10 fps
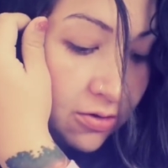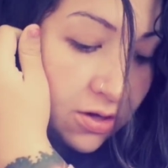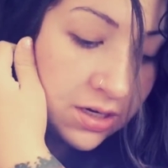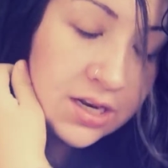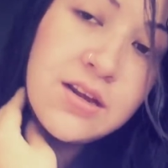
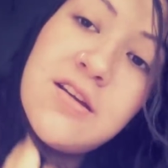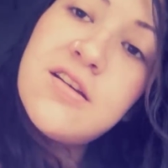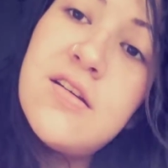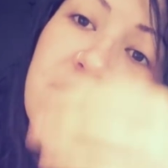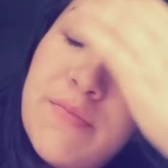along in it.
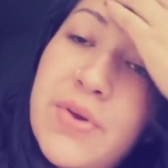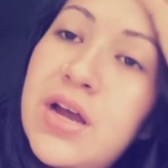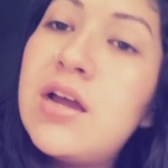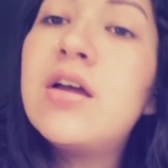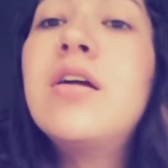
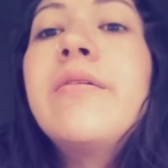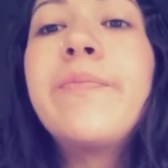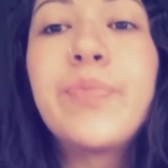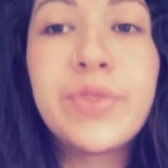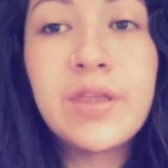But
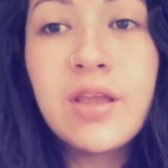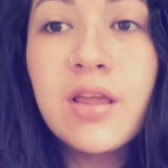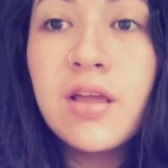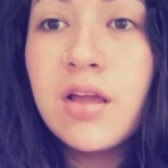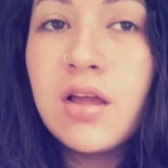
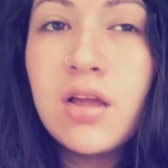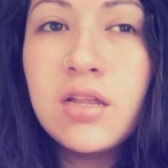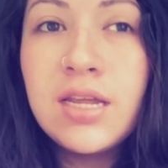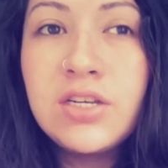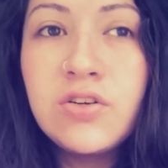
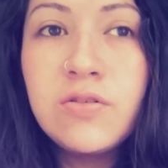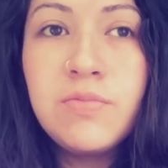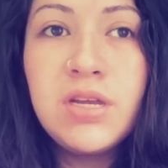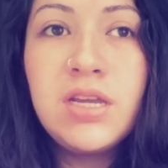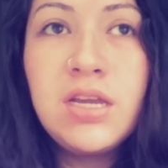they told
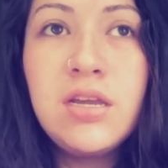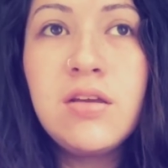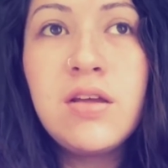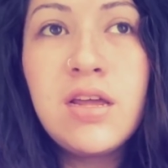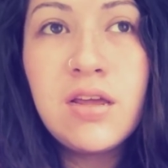me
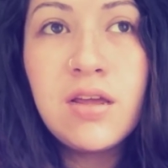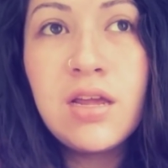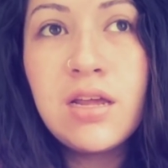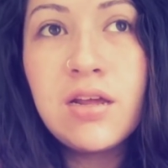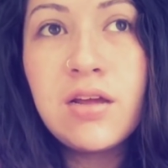
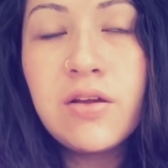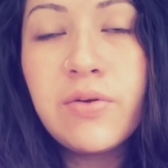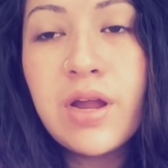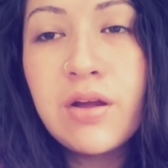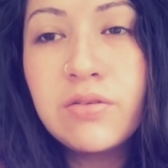
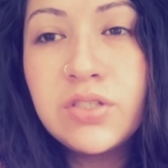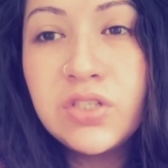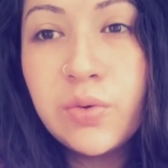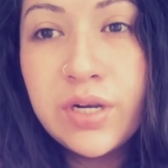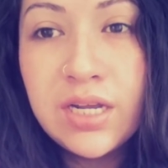around
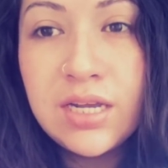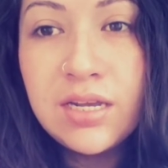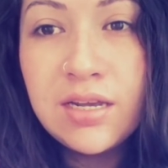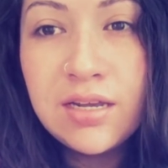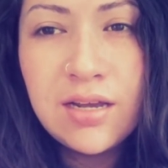
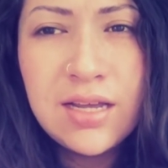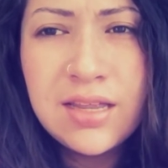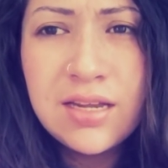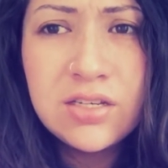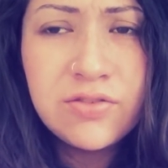20, I
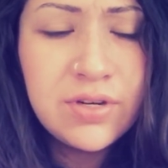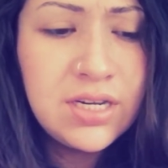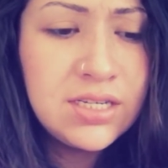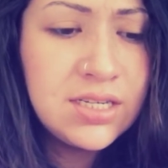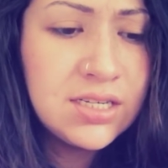think
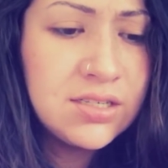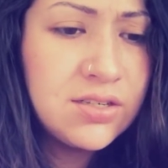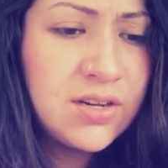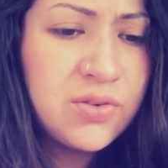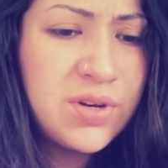26
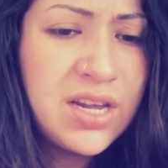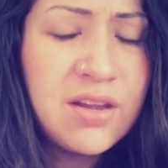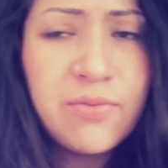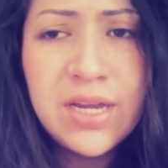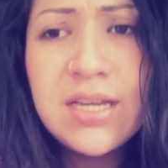to
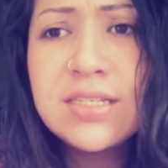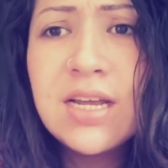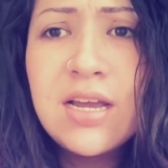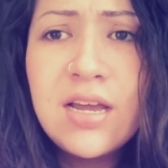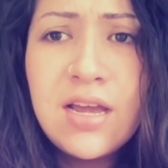28 weeks,
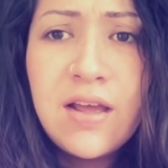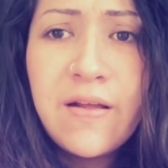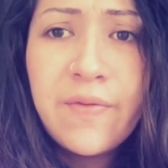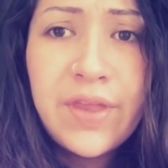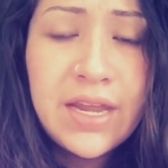
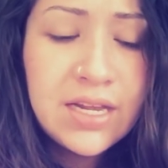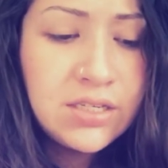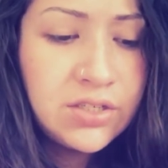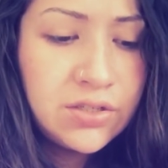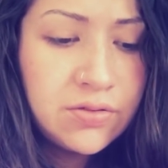they
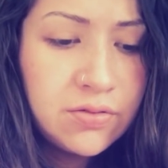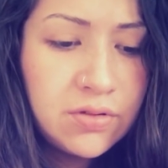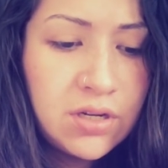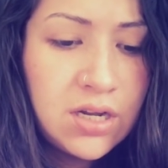can do